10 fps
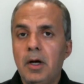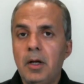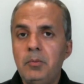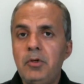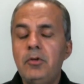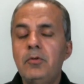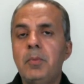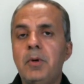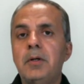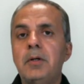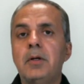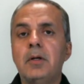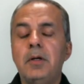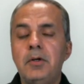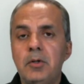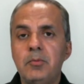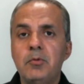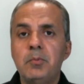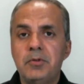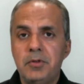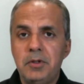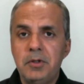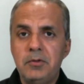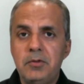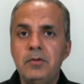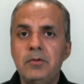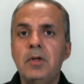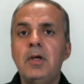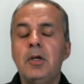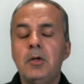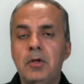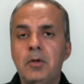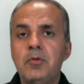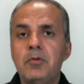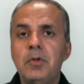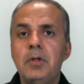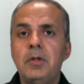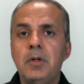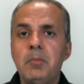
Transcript: IMGs, but in terms of percentages, in terms of the